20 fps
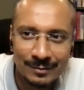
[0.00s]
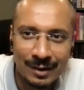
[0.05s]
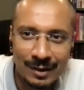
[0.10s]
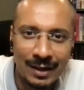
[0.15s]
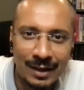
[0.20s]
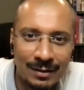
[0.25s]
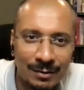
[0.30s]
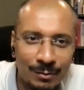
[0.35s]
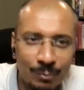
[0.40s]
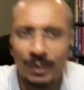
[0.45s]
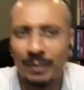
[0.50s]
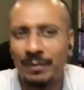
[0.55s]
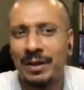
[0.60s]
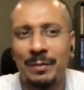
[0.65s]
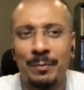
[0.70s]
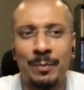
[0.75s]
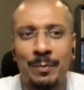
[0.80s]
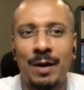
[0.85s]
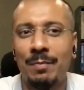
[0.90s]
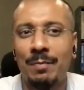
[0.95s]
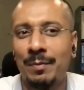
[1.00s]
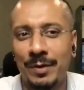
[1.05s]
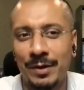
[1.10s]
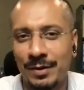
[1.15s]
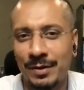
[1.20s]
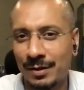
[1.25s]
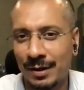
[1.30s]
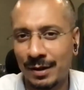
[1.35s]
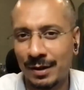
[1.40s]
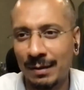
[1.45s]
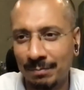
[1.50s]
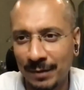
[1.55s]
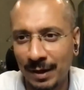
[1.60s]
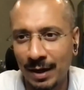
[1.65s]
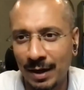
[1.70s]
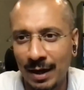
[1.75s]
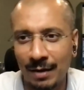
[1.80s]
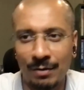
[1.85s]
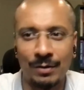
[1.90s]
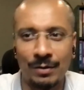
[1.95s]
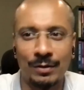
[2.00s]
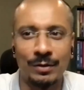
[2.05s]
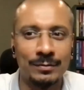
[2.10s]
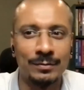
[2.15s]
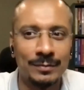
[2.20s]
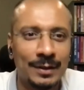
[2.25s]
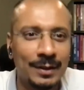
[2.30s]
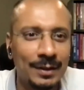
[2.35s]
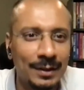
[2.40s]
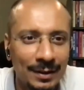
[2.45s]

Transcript: Right? Whatever that problem is. I don't know.